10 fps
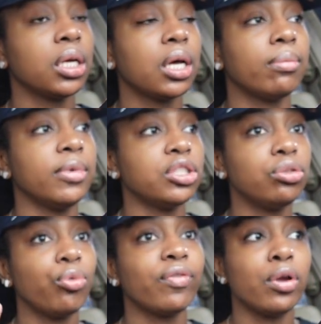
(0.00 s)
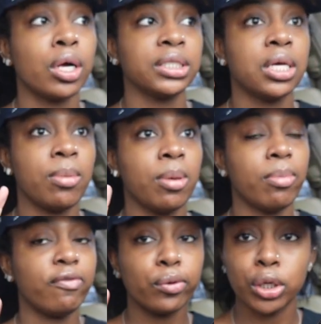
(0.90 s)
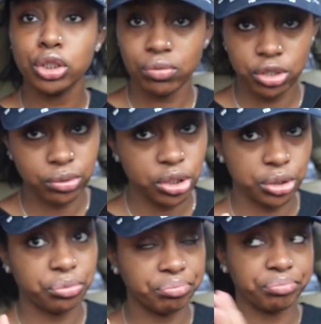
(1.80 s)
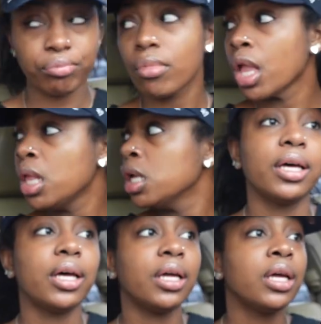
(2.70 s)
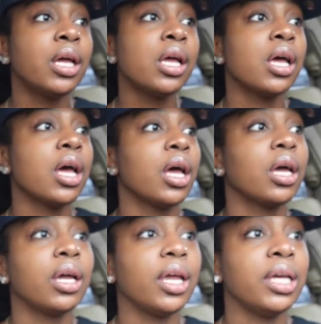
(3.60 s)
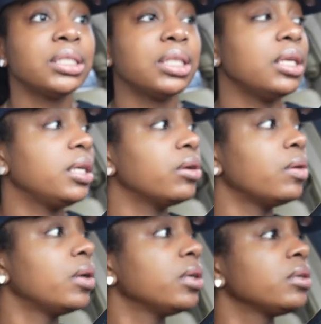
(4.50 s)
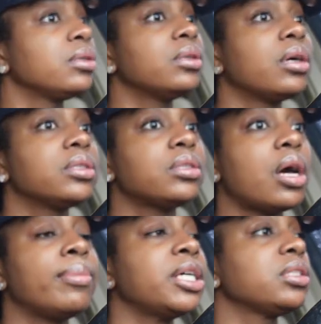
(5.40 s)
coming. Two more vlogs coming before 2022. Uh, it's lit, y'all. So I'm at